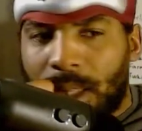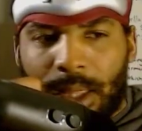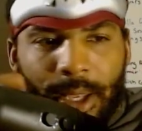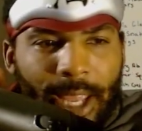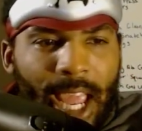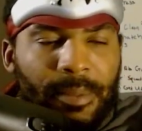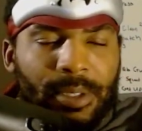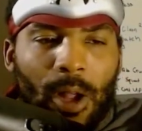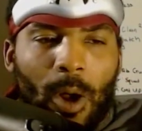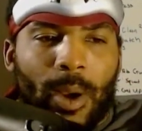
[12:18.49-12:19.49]
The game
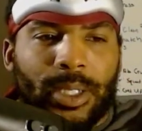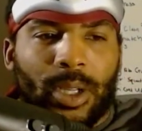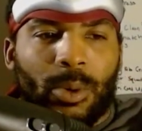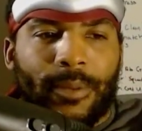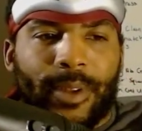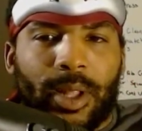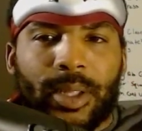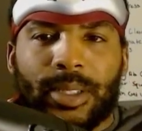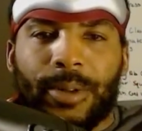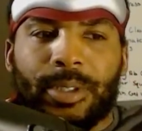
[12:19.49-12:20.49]
is always going to reveal
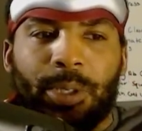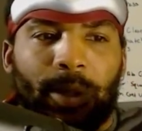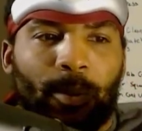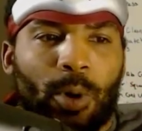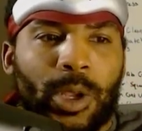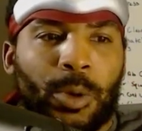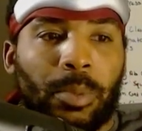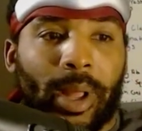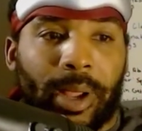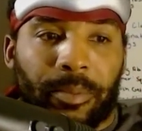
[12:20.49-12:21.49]
itself to you the more you
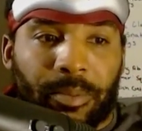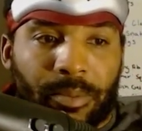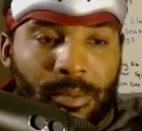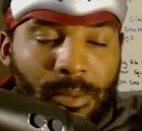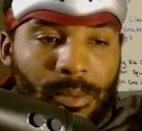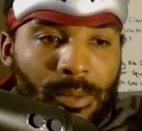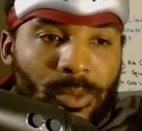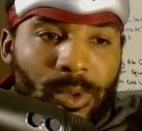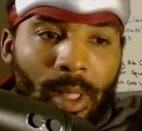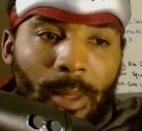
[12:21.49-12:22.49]
play.
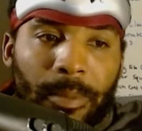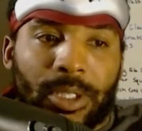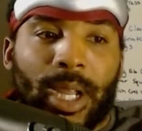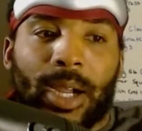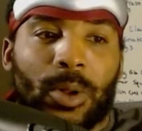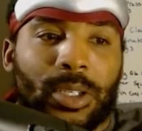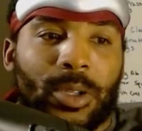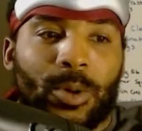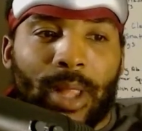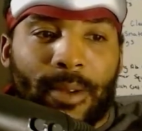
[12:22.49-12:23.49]
But you got to go to
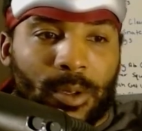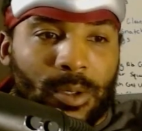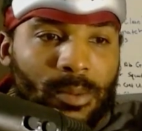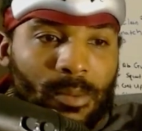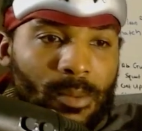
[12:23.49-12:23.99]
new levels.